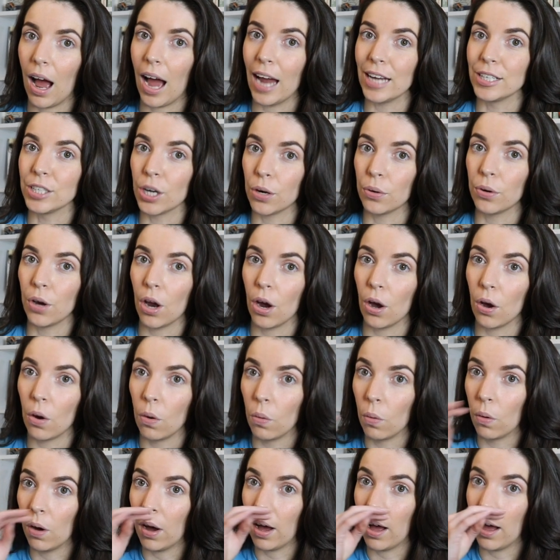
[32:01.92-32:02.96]
I don't
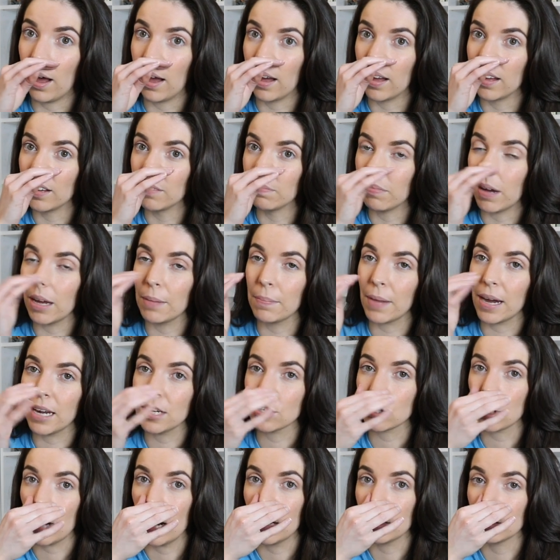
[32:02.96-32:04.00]
know. I
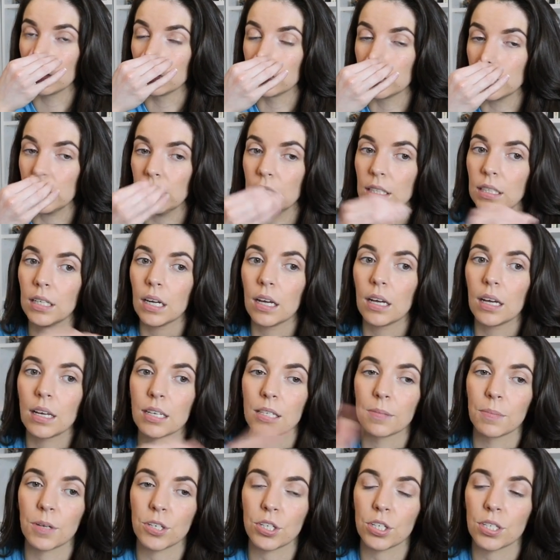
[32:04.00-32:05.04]
might try to read
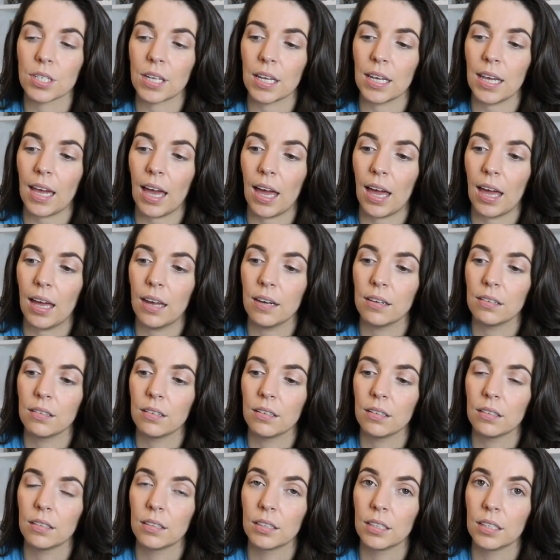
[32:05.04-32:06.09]
as much as I
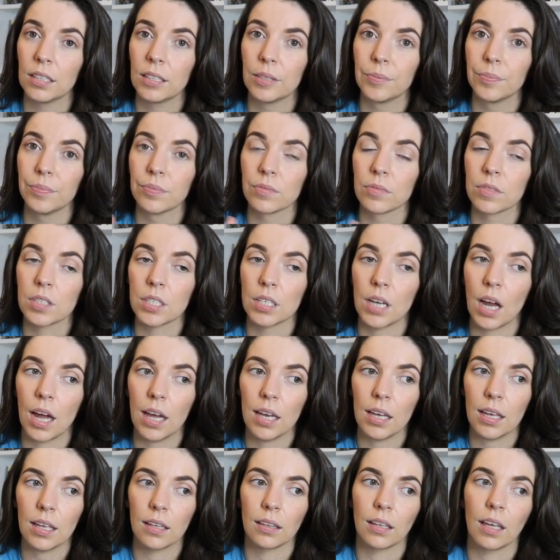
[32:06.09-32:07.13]
can
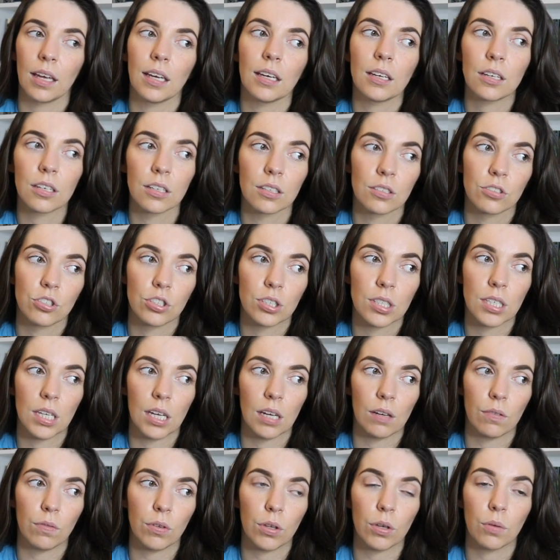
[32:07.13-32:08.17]
tonight and like just
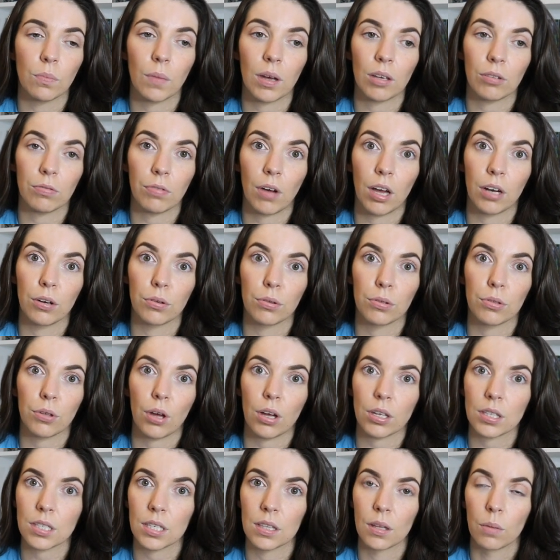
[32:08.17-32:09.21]
give you my final
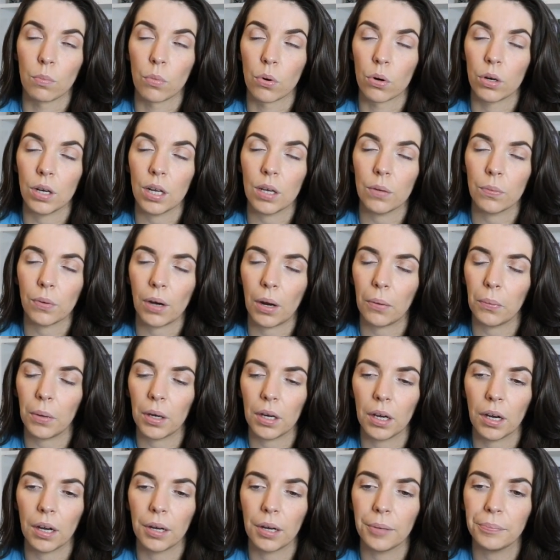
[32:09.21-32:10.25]
thoughts in the morning when I
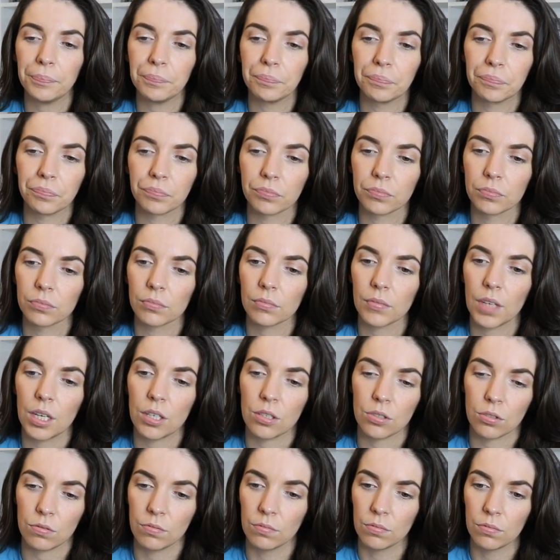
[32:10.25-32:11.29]
wake up
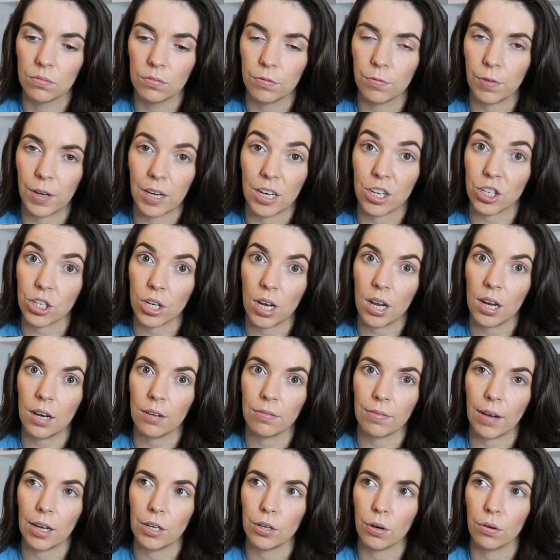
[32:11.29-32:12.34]
and finish it
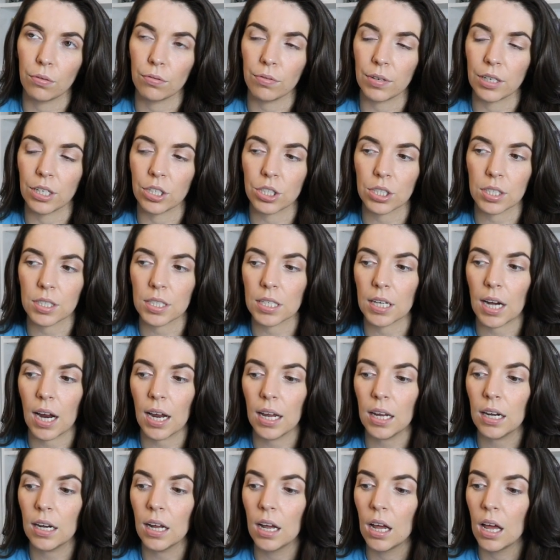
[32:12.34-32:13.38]
if I don't finish it
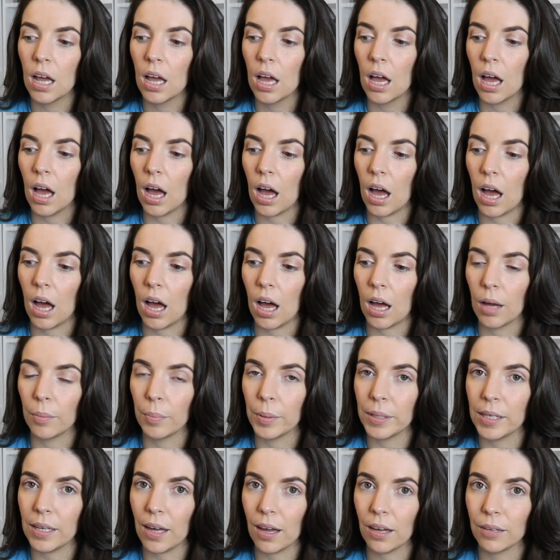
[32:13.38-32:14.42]
tonight.
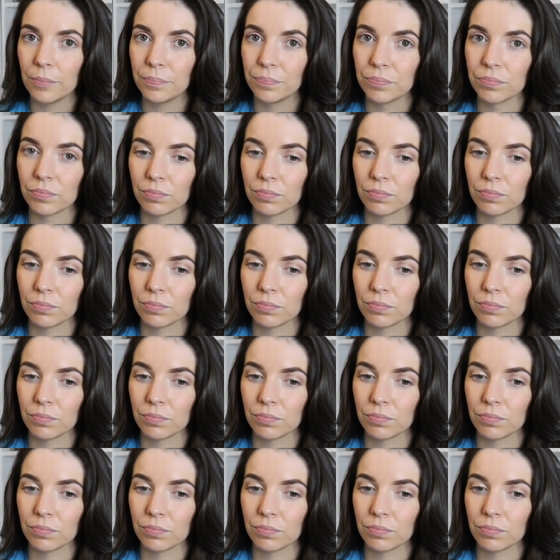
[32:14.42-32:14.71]
But yeah.